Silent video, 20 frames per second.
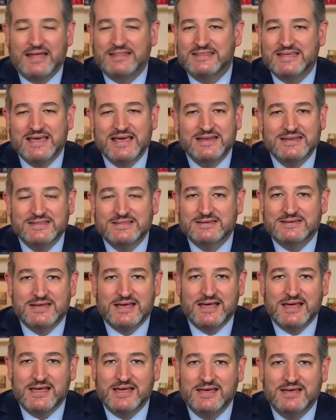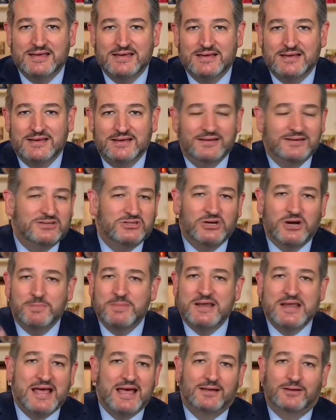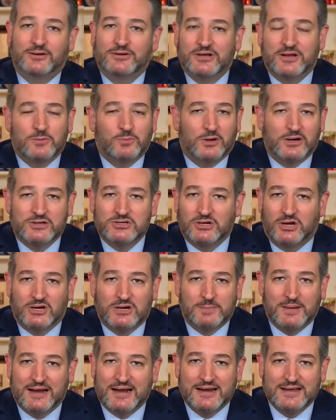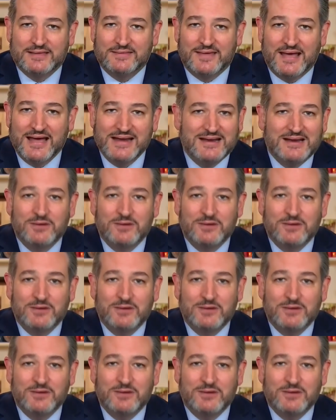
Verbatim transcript: at the end of the day, Chairman Nadler doesn't want to talk about any of that.